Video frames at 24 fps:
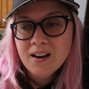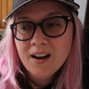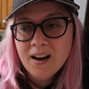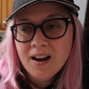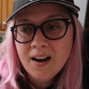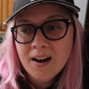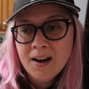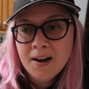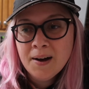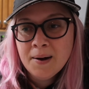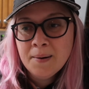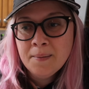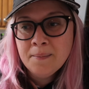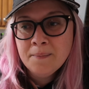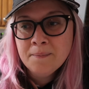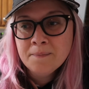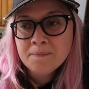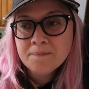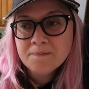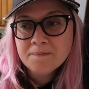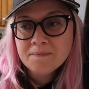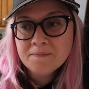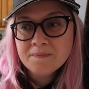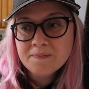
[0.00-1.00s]

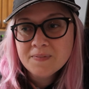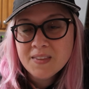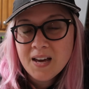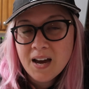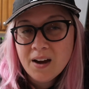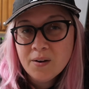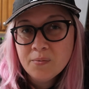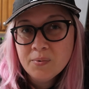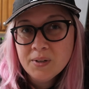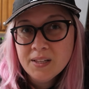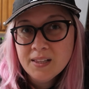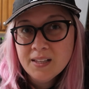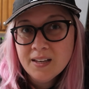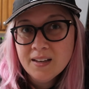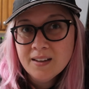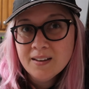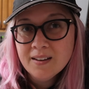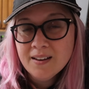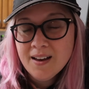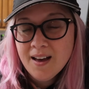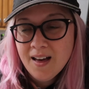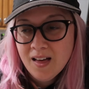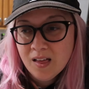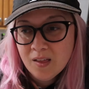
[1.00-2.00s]
Um, that
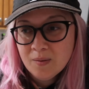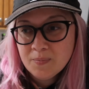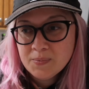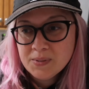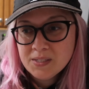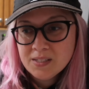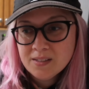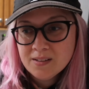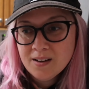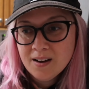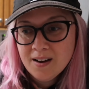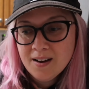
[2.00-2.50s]
really helps.